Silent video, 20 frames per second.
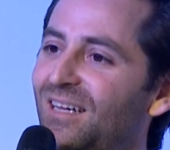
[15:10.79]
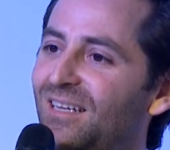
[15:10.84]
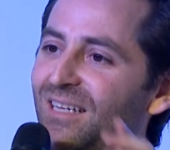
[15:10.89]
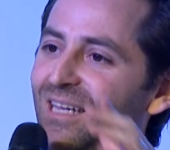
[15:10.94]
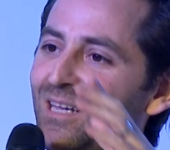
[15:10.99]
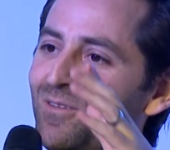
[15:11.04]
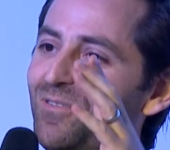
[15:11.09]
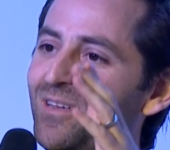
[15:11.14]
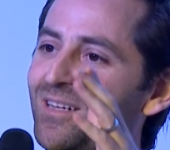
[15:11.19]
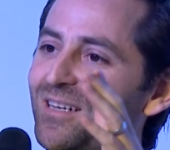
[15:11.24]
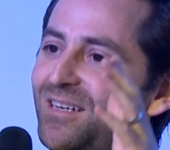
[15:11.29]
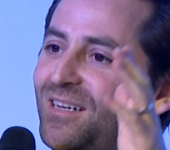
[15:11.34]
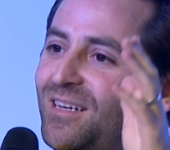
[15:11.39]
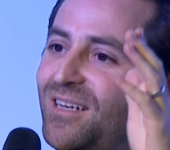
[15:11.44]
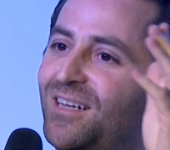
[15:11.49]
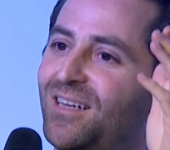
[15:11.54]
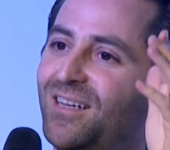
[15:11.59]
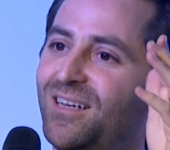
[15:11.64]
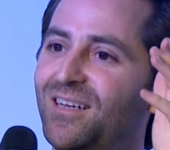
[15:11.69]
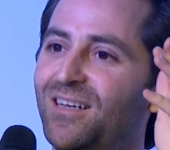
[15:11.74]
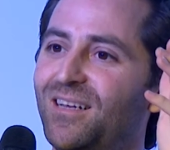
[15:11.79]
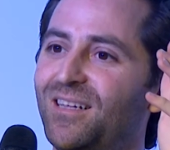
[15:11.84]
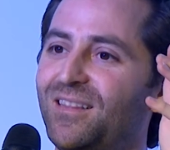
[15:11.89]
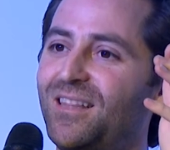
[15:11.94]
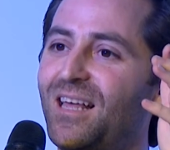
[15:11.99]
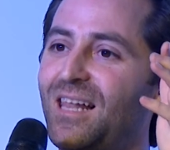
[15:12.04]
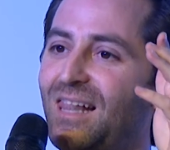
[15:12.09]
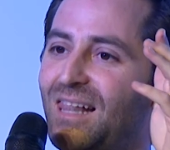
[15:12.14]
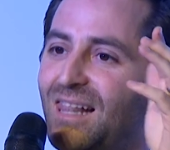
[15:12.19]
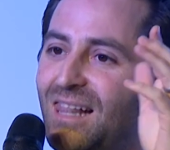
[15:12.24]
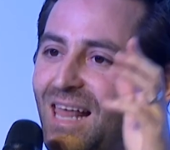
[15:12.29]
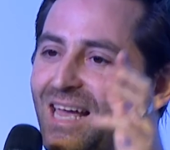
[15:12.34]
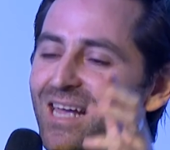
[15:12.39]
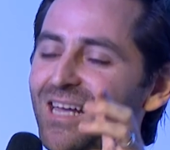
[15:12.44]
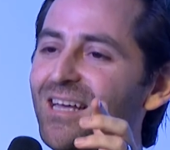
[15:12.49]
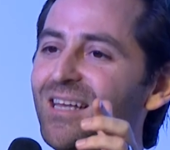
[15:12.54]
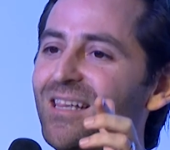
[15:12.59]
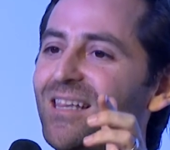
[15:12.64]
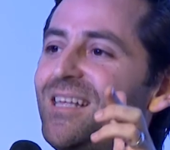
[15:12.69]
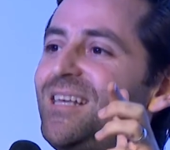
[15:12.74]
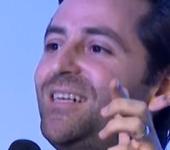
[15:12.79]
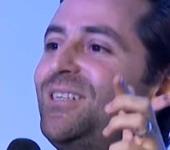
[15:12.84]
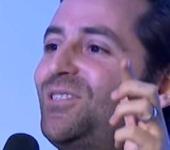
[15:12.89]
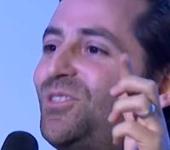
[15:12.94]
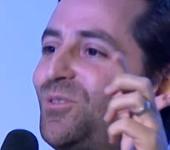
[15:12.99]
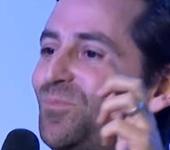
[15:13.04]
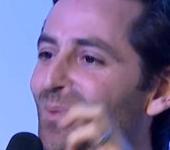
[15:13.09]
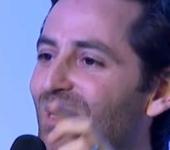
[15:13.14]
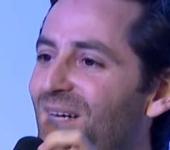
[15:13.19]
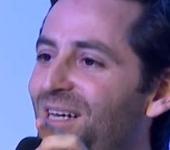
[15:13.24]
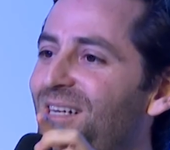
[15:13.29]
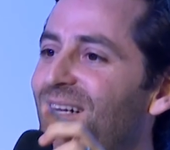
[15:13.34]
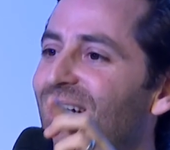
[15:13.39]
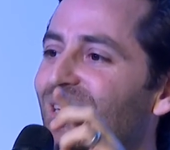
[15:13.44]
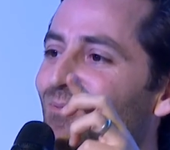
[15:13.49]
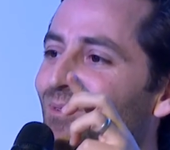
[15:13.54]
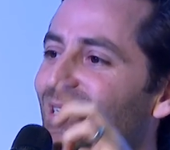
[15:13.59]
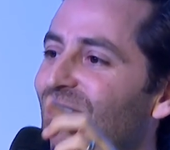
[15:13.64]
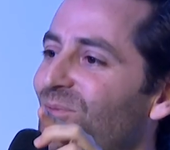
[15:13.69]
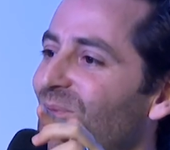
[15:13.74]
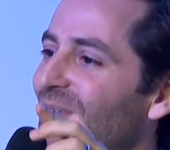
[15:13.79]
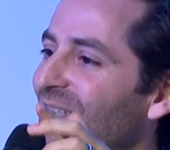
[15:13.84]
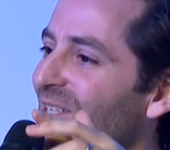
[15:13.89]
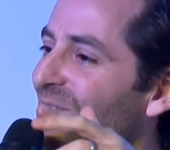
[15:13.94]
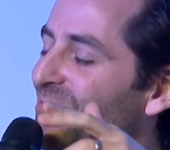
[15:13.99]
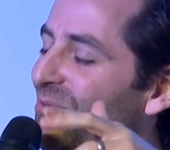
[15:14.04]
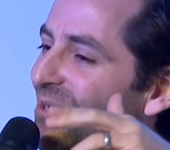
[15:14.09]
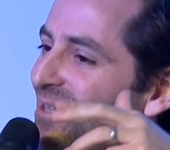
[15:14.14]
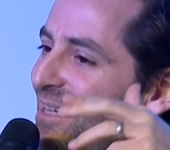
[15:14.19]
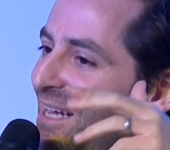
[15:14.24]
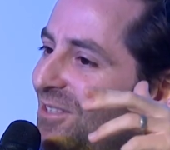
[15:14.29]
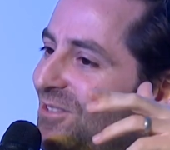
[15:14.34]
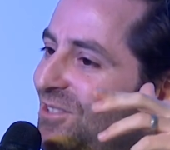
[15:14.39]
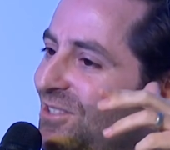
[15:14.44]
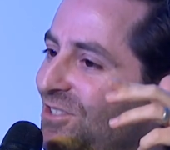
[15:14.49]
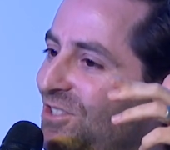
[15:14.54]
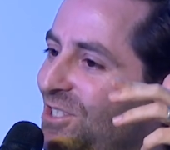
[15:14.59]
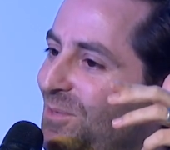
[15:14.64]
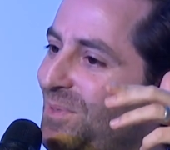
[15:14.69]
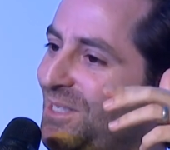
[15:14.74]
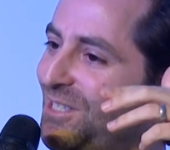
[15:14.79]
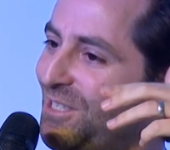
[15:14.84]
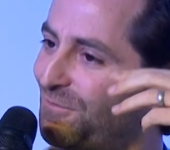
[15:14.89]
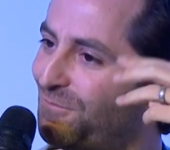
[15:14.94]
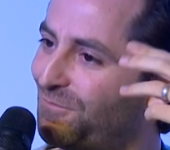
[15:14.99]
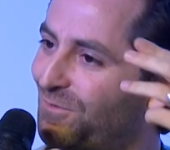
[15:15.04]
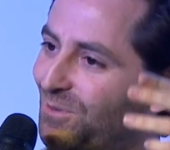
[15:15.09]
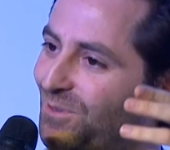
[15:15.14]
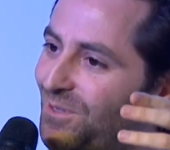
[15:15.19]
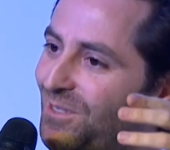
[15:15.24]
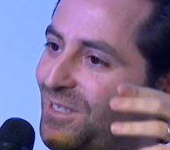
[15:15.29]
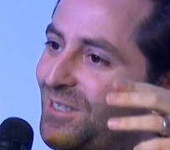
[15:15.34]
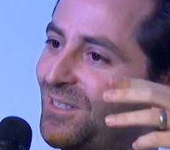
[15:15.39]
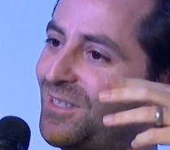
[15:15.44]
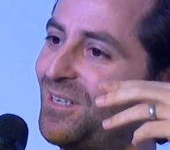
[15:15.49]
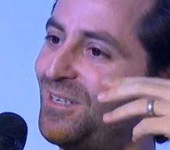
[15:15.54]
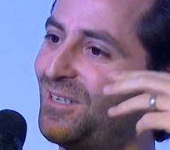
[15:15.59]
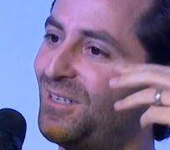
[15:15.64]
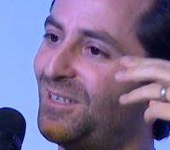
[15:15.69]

given the likely speed at which we're going to roll out to GPT-4